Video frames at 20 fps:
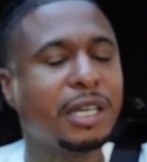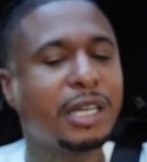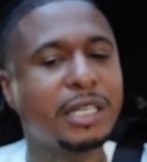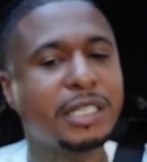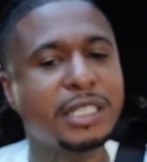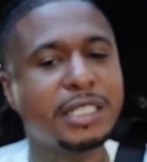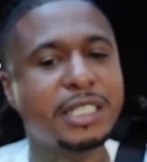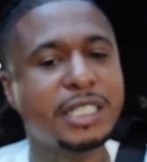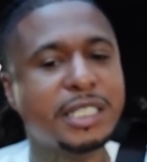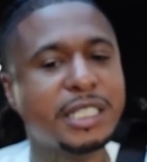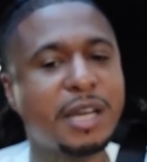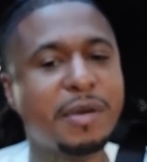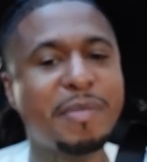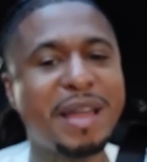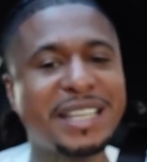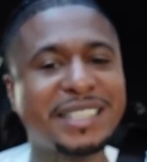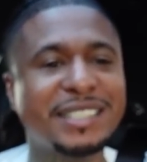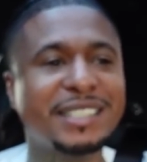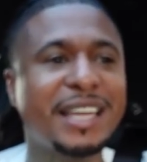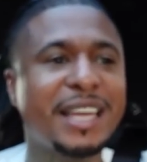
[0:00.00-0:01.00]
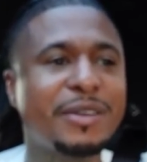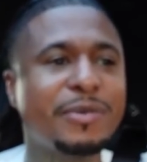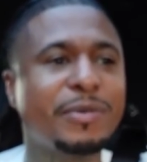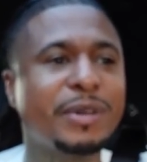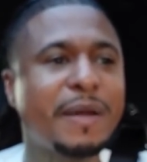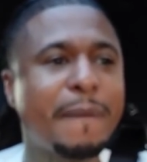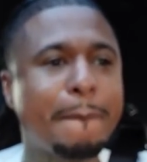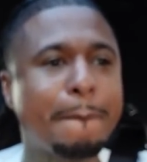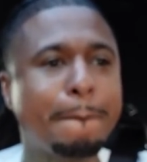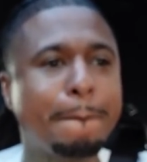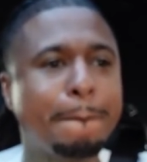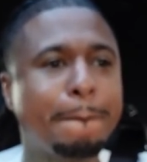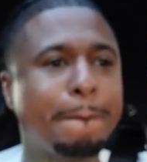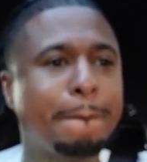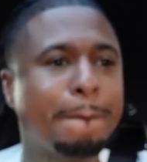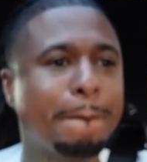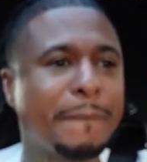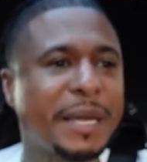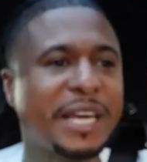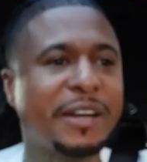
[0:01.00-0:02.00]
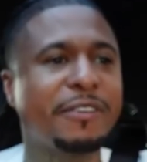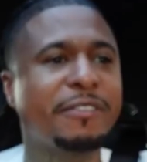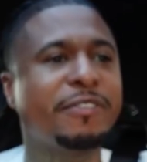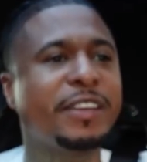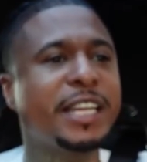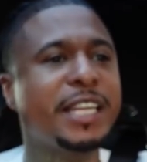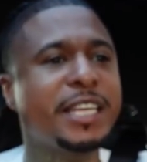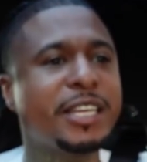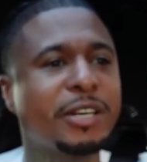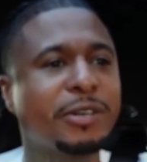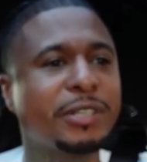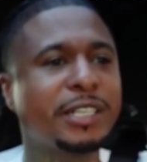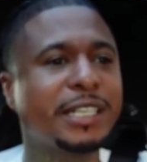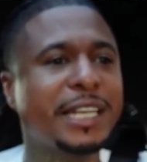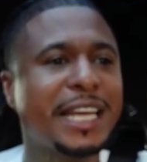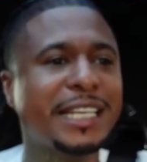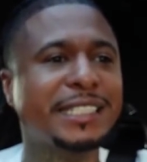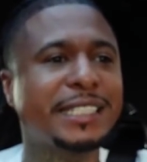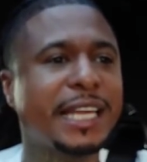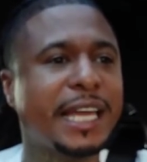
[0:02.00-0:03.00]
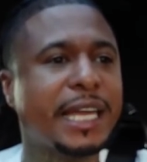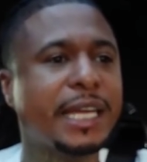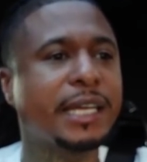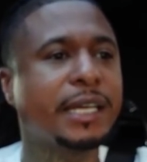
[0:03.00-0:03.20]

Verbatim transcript: And then just come back today with a better video the next day.